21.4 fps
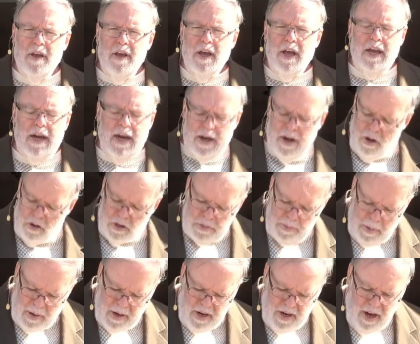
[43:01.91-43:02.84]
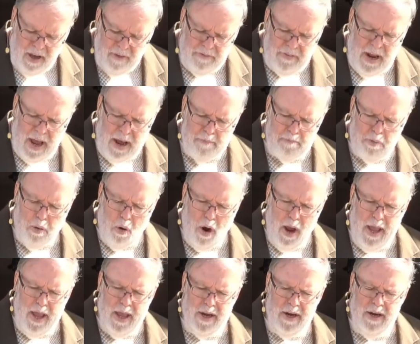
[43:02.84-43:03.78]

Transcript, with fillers: and I don't spend enough time praying.